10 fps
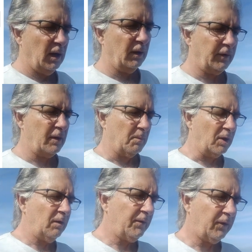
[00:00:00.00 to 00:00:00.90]
And so the
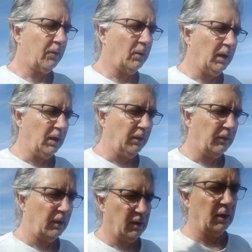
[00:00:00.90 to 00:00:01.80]
model of the story
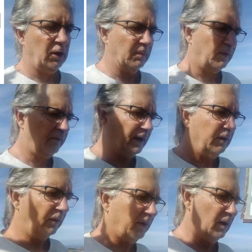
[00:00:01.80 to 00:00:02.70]
is you must
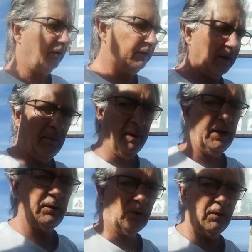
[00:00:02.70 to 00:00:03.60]
find yourself a
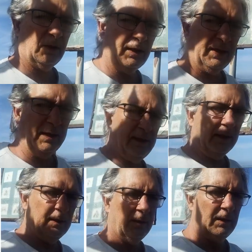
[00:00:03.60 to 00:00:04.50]
mentor, a leader